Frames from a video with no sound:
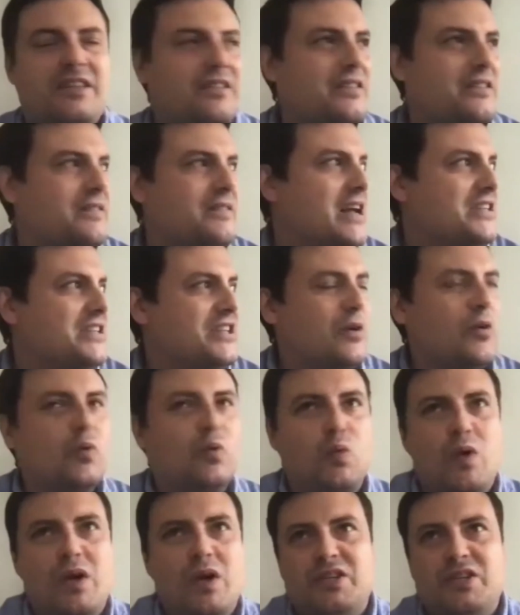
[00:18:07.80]
that's a
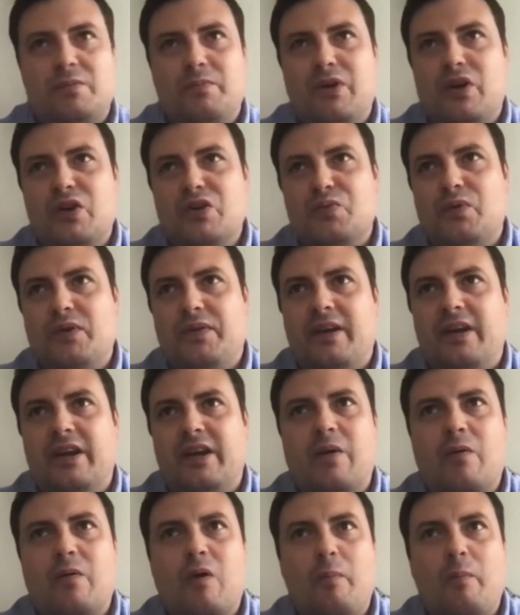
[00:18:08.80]
good question, because we think,
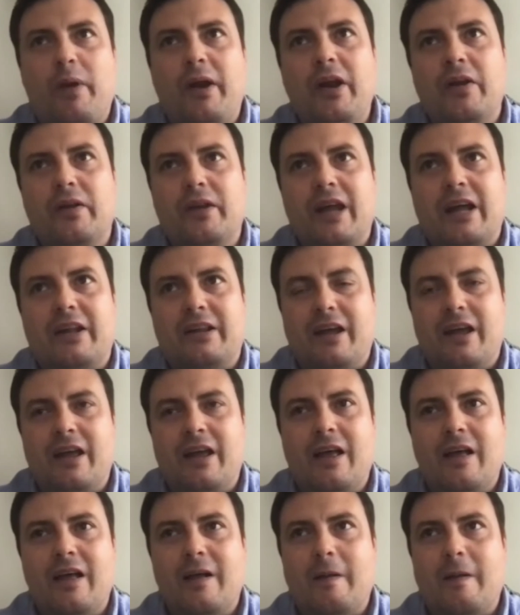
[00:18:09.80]
in our opinion, that
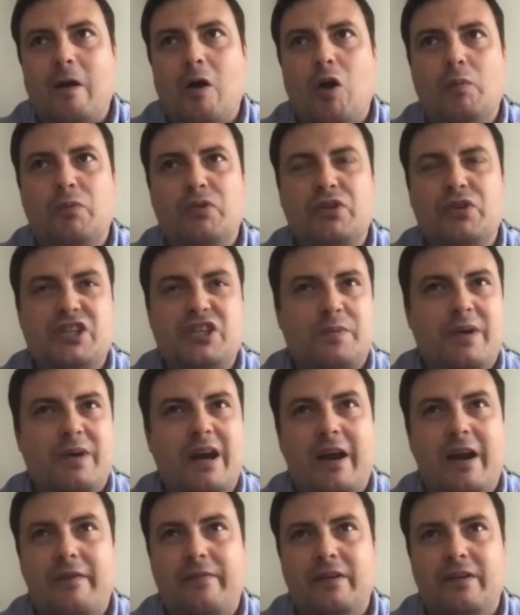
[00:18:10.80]
already in
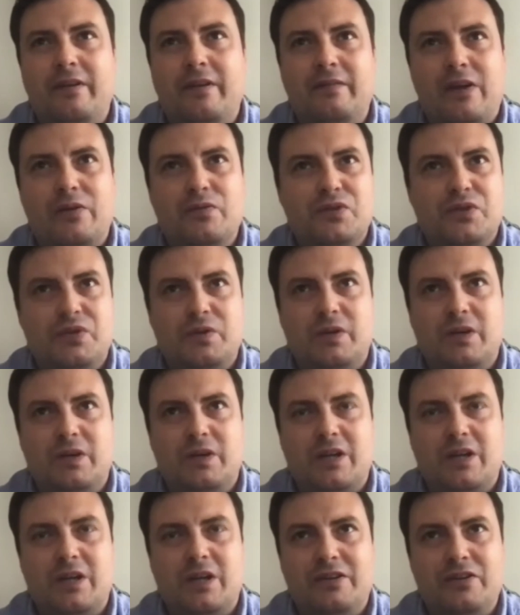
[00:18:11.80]
Spain, and I think I consider
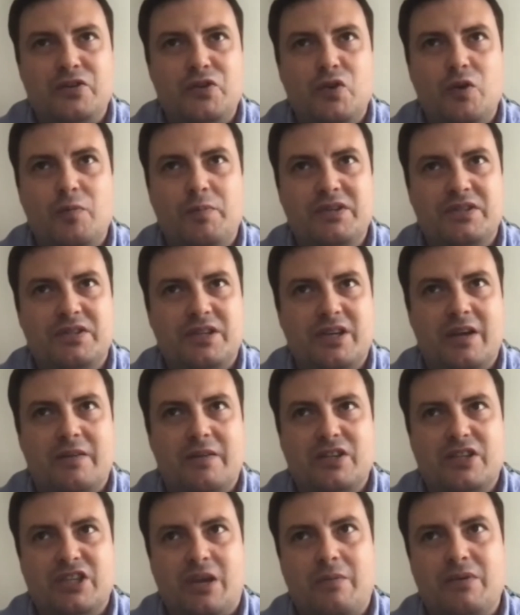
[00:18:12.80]
that in Europe is
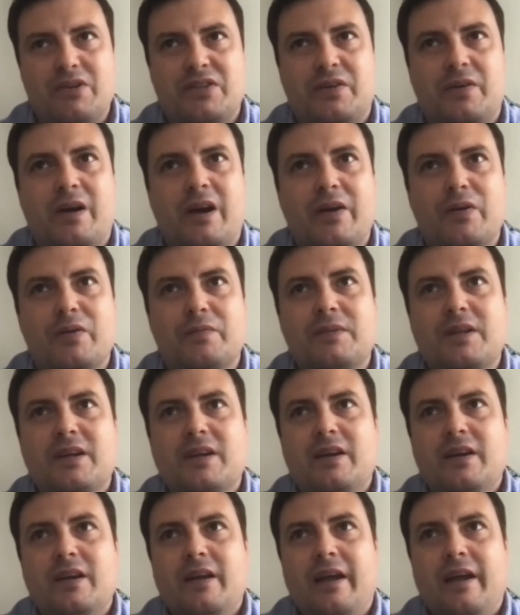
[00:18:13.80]
the same scenario.
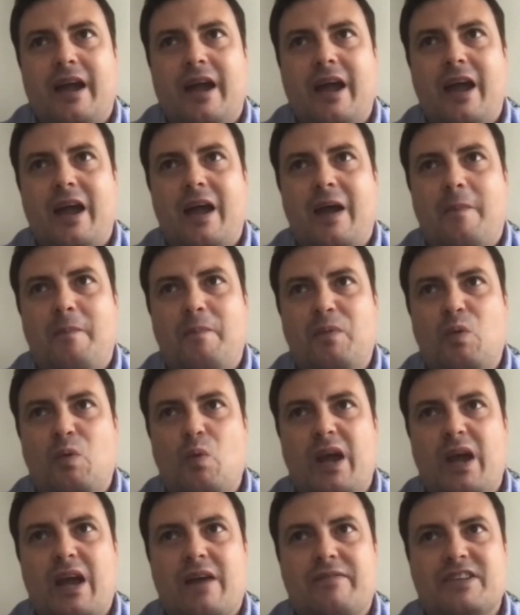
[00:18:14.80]

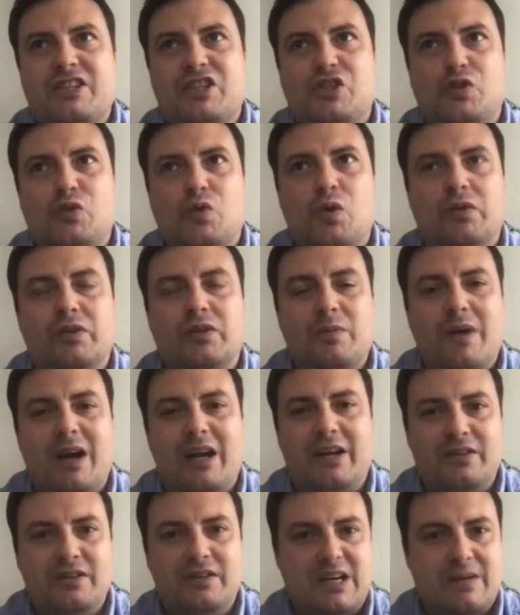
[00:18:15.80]
We have a strong
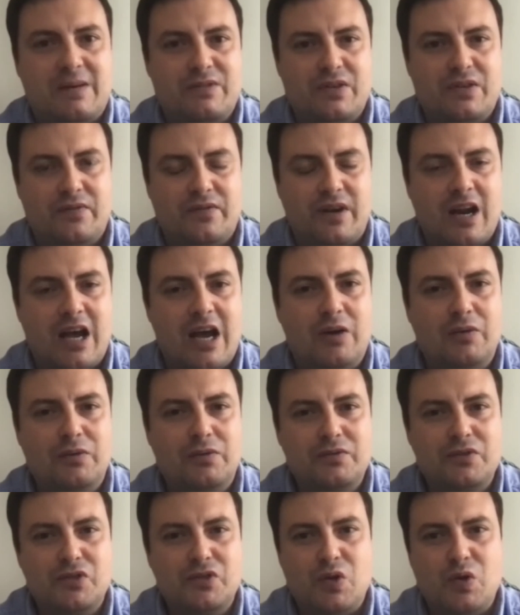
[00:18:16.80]
demand in terms of
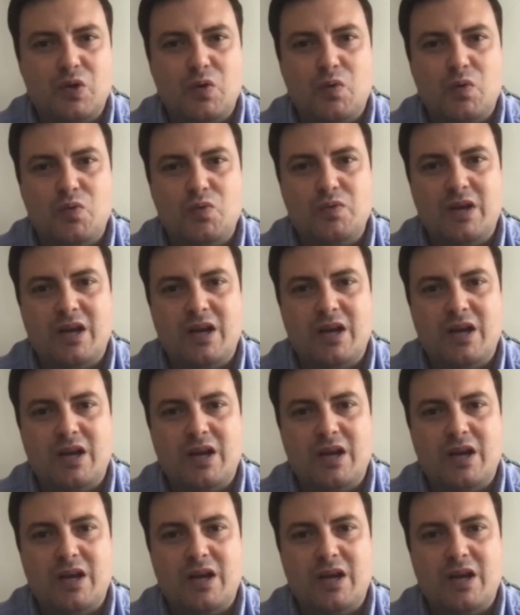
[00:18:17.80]
cloud. So,